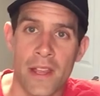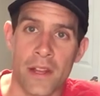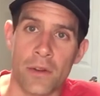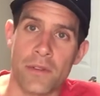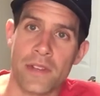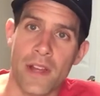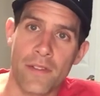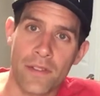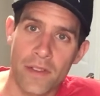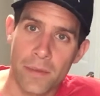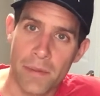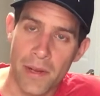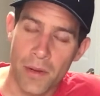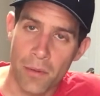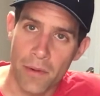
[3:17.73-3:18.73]
definitely
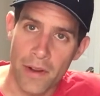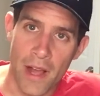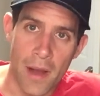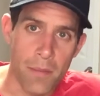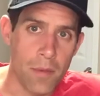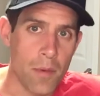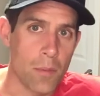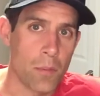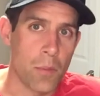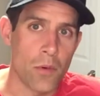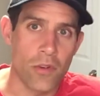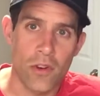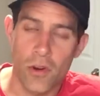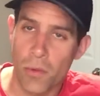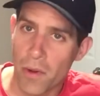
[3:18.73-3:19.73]
pick one up,
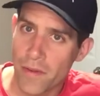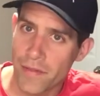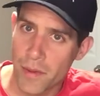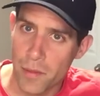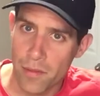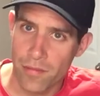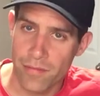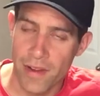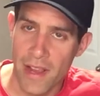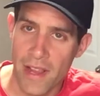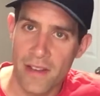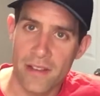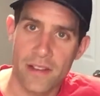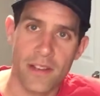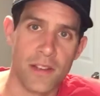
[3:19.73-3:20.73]
borrow one from a
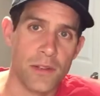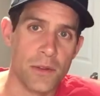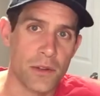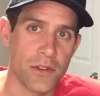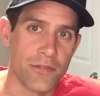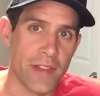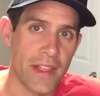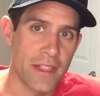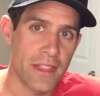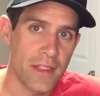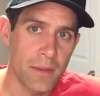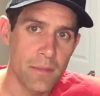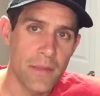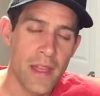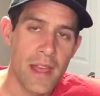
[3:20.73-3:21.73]
friend, you can rent
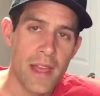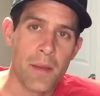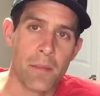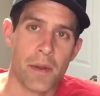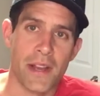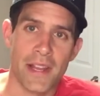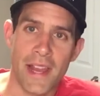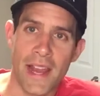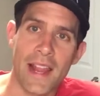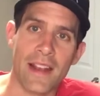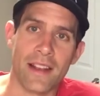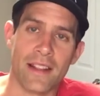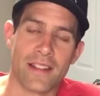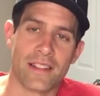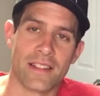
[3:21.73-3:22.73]
them. But
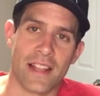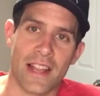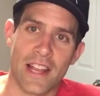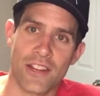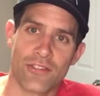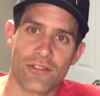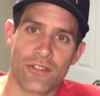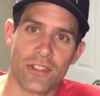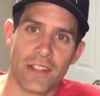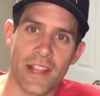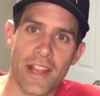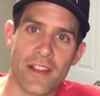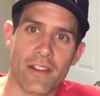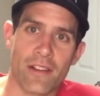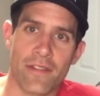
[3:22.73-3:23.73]
again, it's that extra
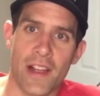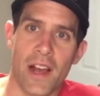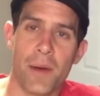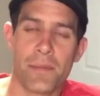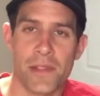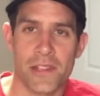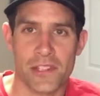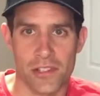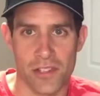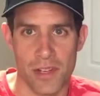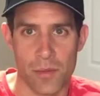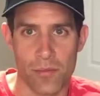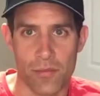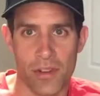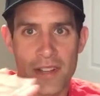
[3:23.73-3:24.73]
layer of help that's just
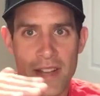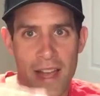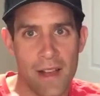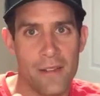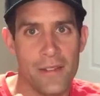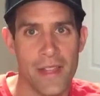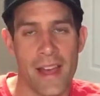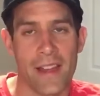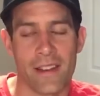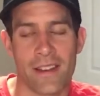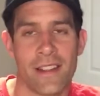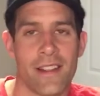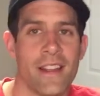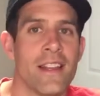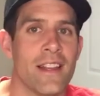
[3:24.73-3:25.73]
going to bring down that
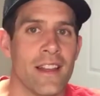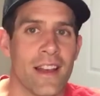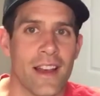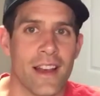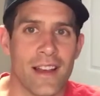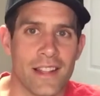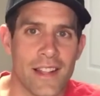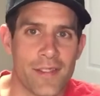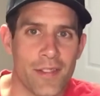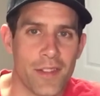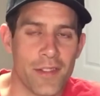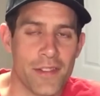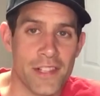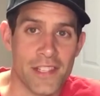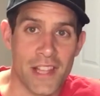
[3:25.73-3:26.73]
level
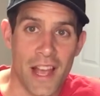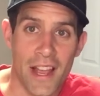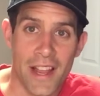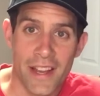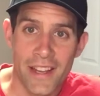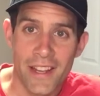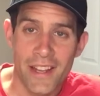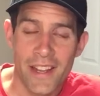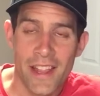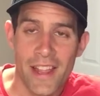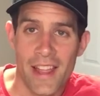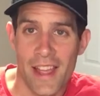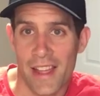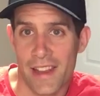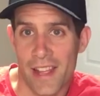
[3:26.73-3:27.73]
of anxiety
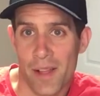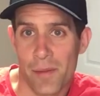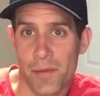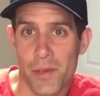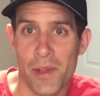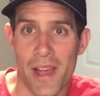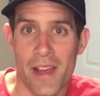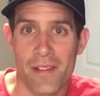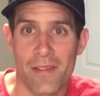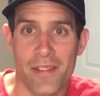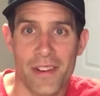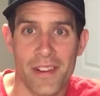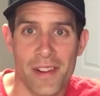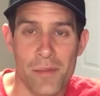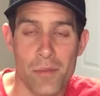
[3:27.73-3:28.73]
and help you have
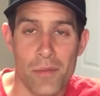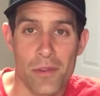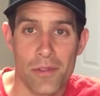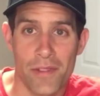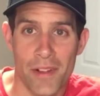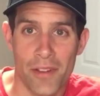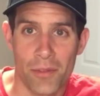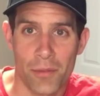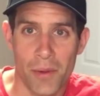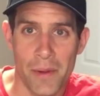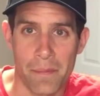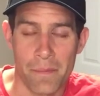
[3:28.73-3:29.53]
a more fun swim.